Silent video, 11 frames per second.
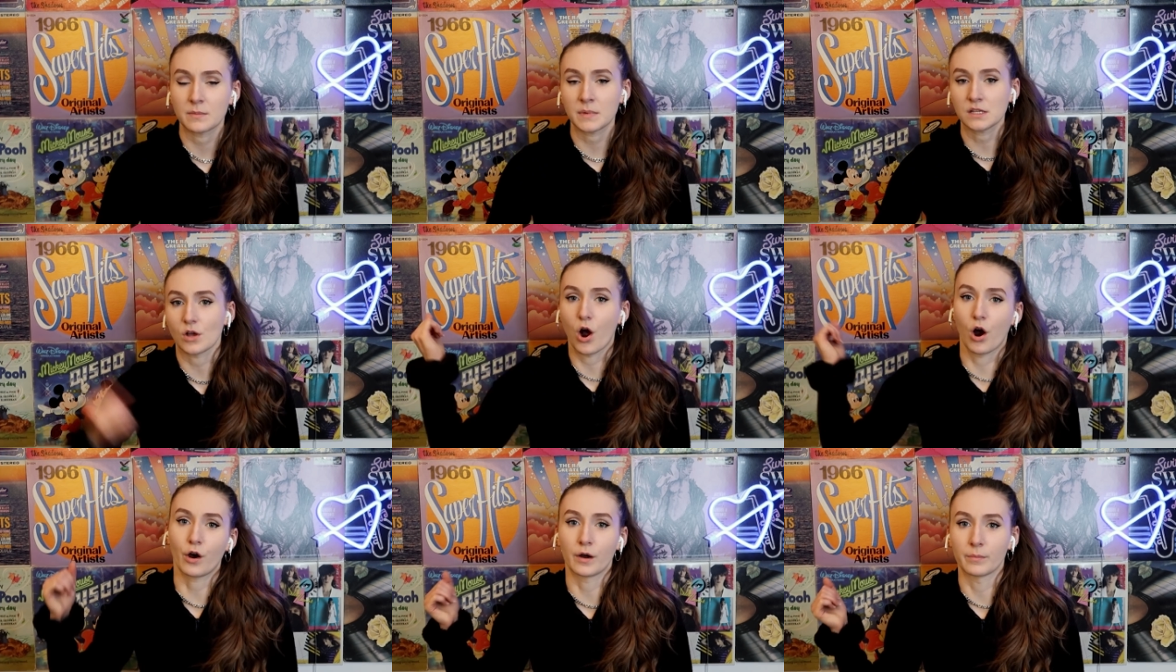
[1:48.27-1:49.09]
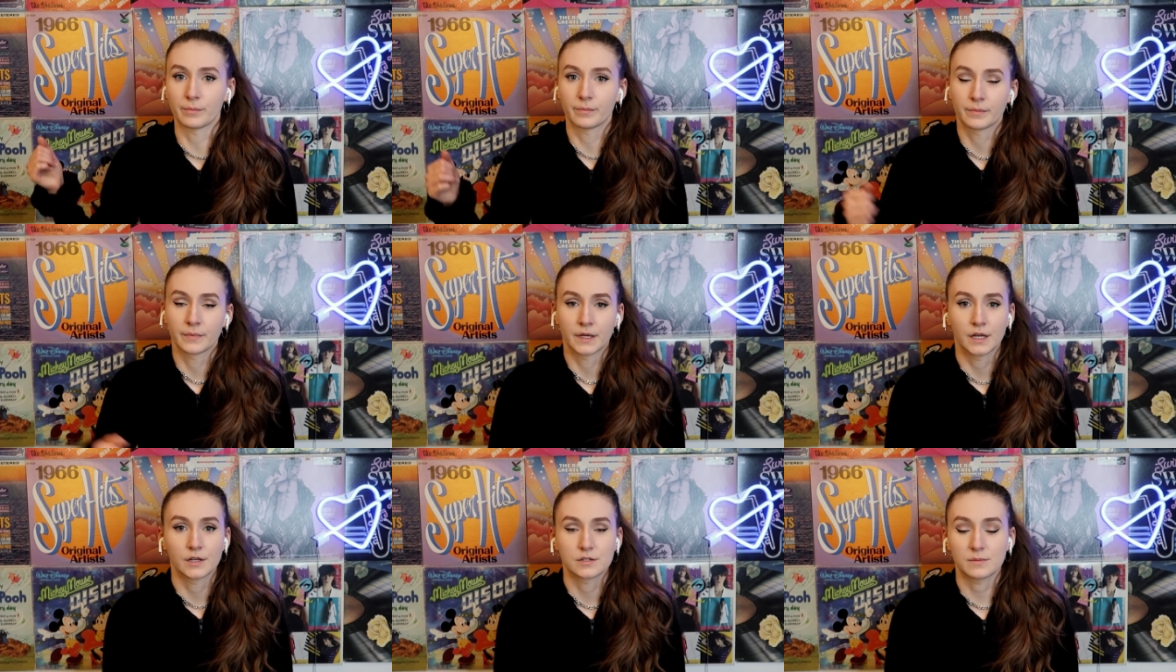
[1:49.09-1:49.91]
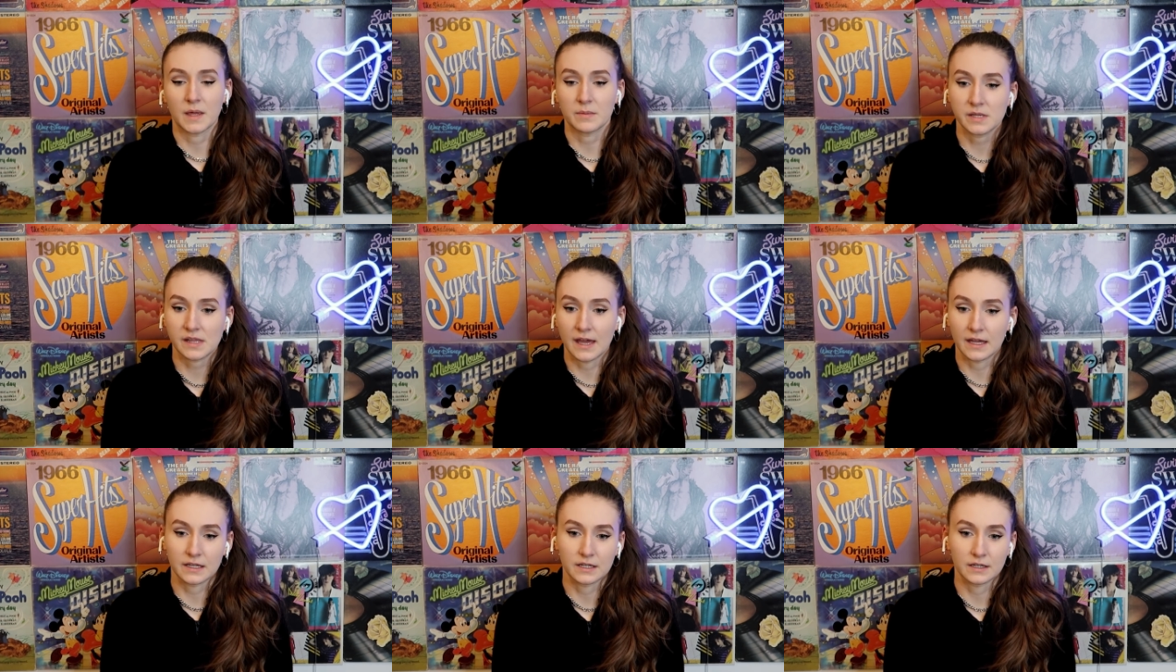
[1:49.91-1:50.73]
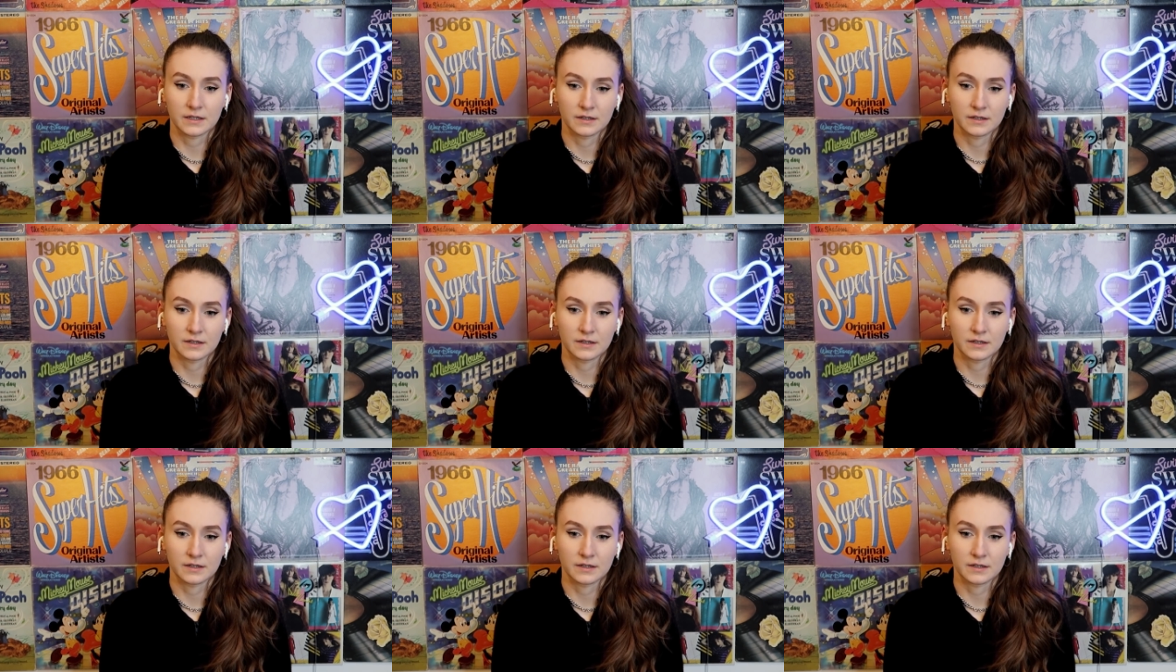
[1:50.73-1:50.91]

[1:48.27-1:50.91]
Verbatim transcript: somebody's arm. So maybe like,